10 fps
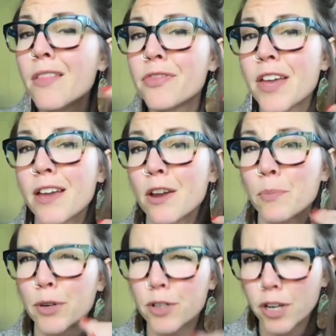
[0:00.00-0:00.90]
then
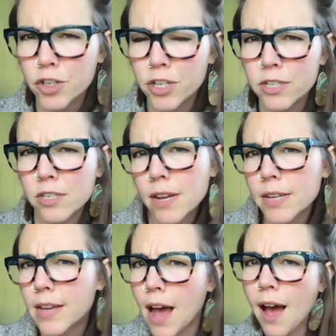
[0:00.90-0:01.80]
production stays
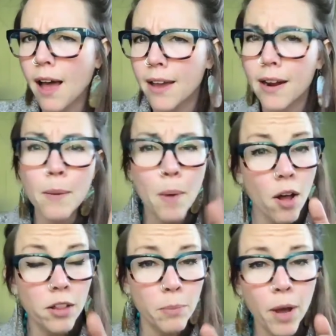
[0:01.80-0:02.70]
high. And I'm
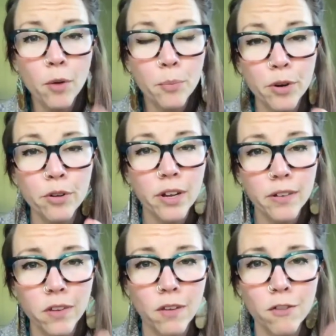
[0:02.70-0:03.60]
all about
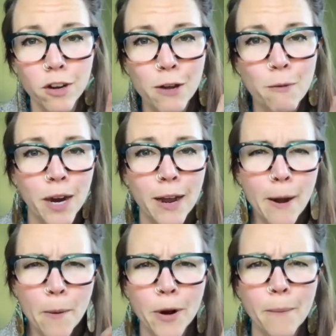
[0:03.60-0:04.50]
productivity, right? I
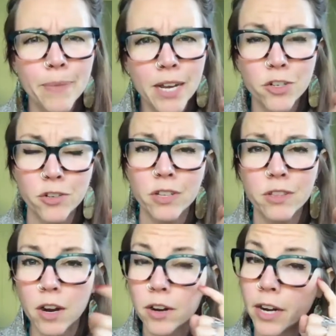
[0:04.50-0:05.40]
want to make sure that
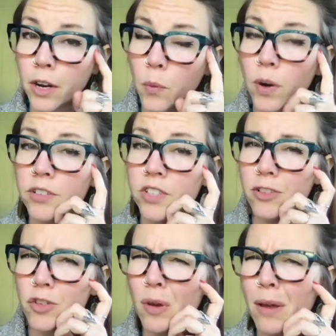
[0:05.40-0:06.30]
they're getting work done.
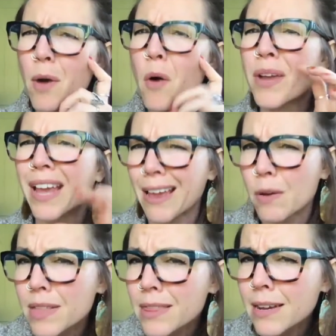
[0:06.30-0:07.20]
So I'm okay
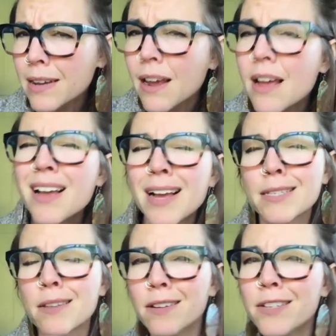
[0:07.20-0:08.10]
with that, as
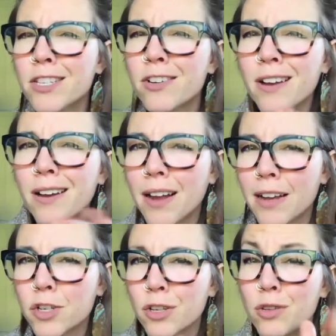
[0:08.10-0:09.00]
long as they're not
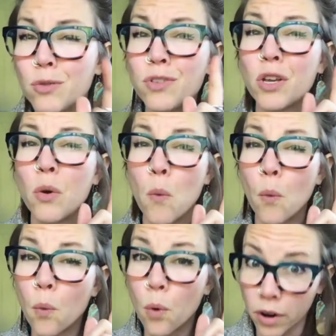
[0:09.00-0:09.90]
actually using
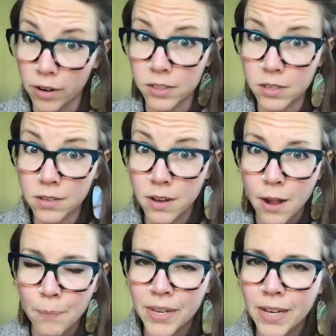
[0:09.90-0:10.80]
words,
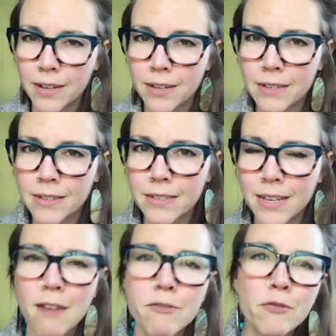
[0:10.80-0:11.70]
because
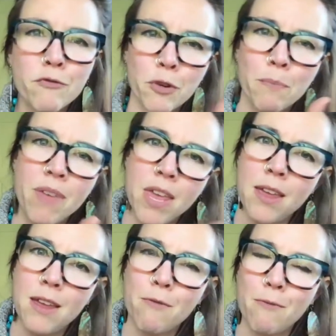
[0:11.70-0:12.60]
heaven
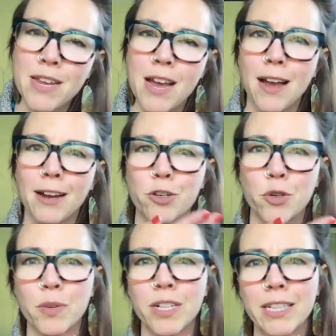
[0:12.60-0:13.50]
forbid we
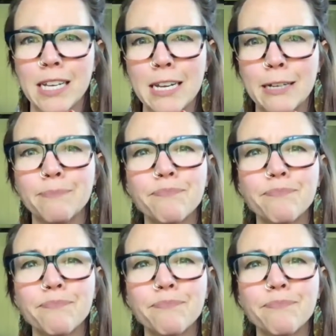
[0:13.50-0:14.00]
actually